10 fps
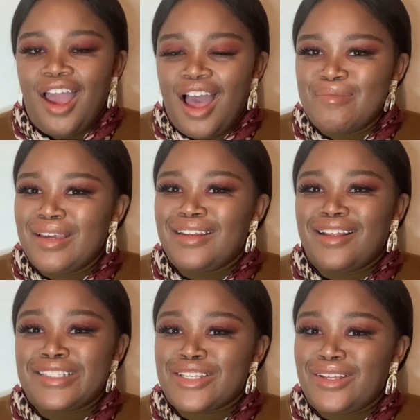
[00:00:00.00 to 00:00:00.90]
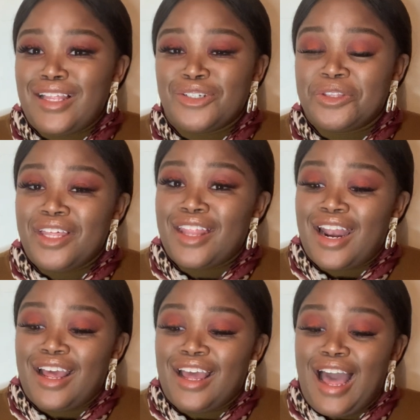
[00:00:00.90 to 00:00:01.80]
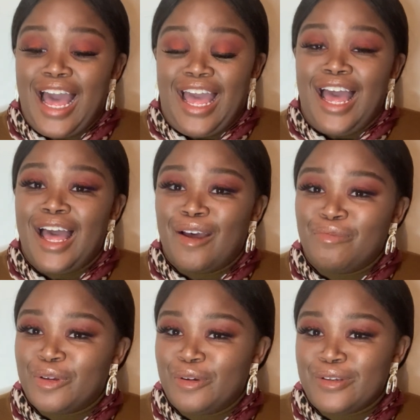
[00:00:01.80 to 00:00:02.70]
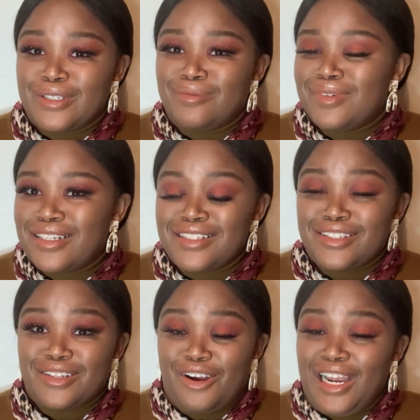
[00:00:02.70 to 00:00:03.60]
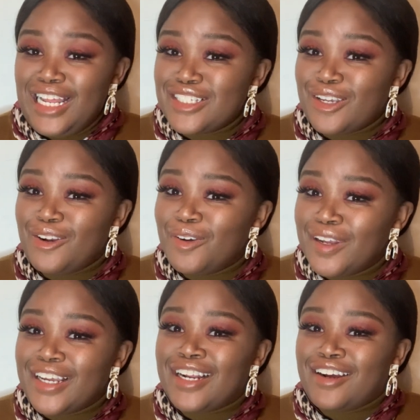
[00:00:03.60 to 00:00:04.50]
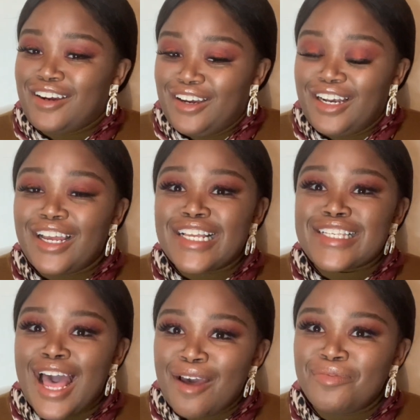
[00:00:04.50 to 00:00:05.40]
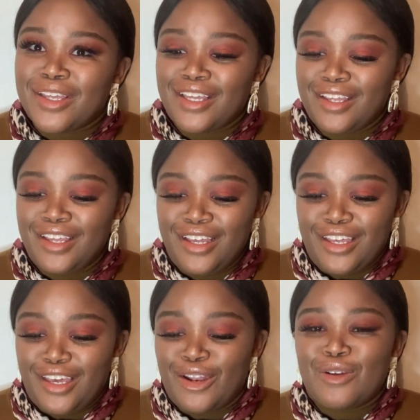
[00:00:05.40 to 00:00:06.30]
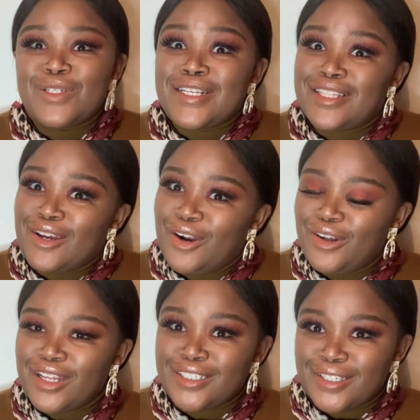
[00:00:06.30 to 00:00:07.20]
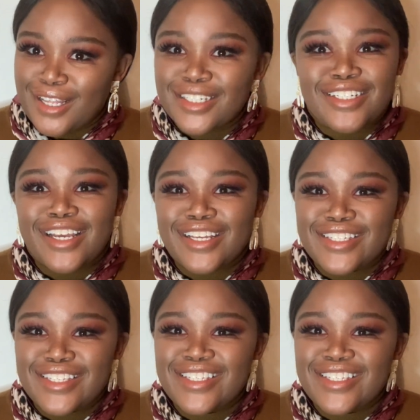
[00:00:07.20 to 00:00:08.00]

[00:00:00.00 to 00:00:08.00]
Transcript: I mean, it's good that you think that I am, because it means girlie is glowing, girlie is happy. You know, she's the girl that she thinks she is.